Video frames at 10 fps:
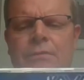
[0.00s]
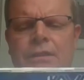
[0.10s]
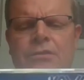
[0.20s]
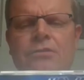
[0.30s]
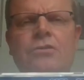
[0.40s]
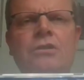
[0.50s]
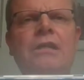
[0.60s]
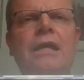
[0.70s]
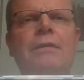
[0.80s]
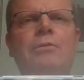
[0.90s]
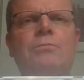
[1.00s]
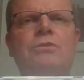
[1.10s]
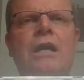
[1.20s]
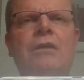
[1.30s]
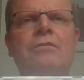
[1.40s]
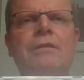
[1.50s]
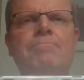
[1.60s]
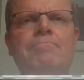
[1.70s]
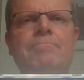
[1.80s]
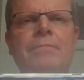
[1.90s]
That's a Dutch label,
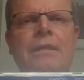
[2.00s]
Pseudonym.